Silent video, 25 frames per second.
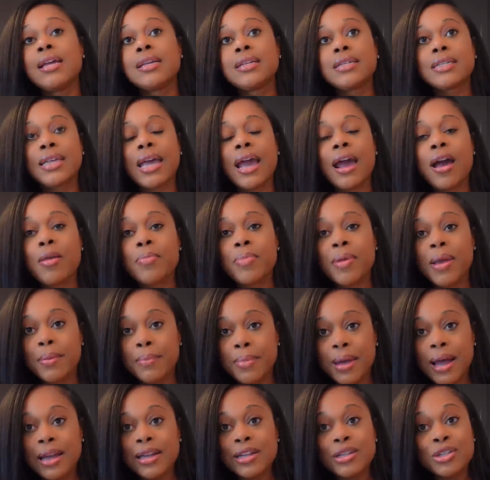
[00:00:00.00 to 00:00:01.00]
scalp and
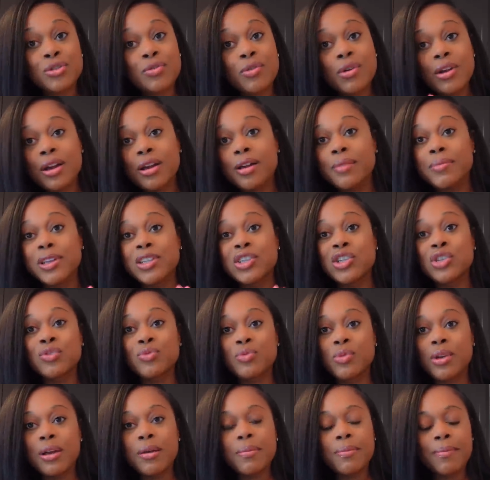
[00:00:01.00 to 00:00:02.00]
body scrub and just
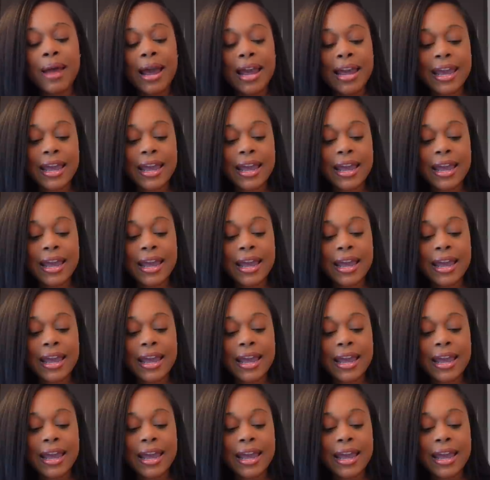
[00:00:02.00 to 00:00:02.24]
rubbed my